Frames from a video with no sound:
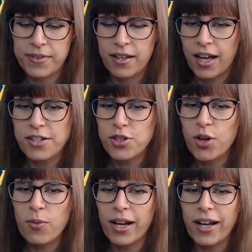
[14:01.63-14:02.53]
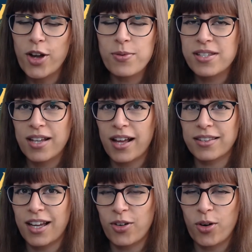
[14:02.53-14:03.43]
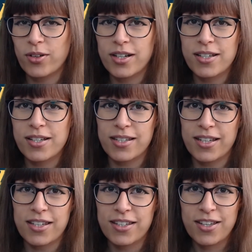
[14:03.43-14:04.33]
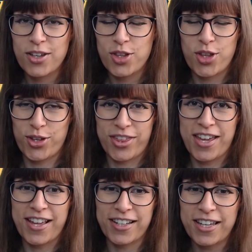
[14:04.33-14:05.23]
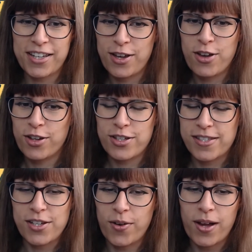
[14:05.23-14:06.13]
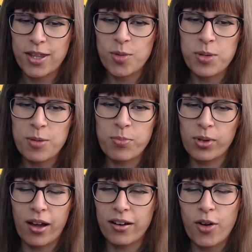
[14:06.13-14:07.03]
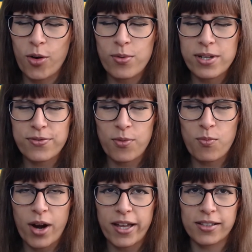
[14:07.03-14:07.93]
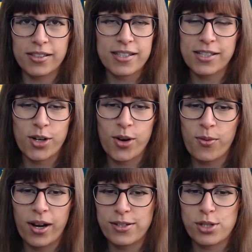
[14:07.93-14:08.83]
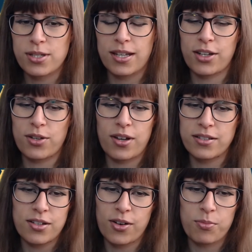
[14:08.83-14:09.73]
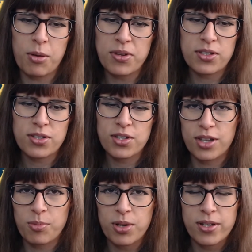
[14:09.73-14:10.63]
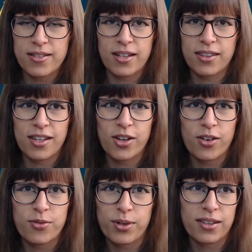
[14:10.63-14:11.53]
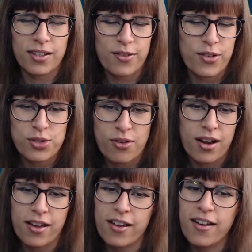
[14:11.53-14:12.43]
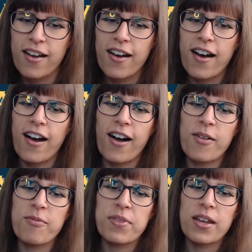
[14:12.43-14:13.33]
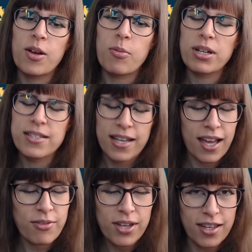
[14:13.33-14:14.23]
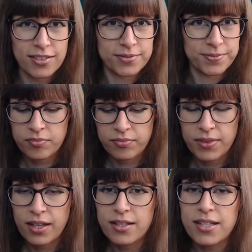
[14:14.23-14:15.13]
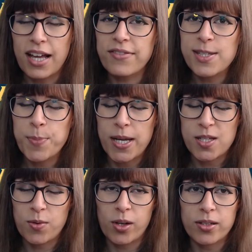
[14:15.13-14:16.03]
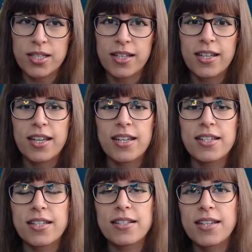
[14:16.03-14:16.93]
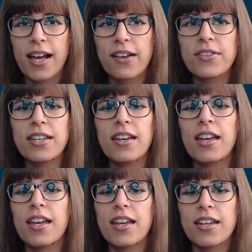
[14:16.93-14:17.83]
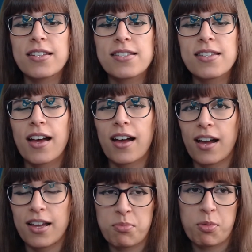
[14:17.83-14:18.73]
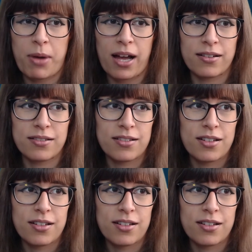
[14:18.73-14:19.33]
I don't know why I always tag that on as like your thing. Like, because, other people aren't always from Wales. I don't know why, just like, I don't know. Maybe it's because you're the person I think of when I think of Australia. But Tabby's best quality is that Tabby is a hype man.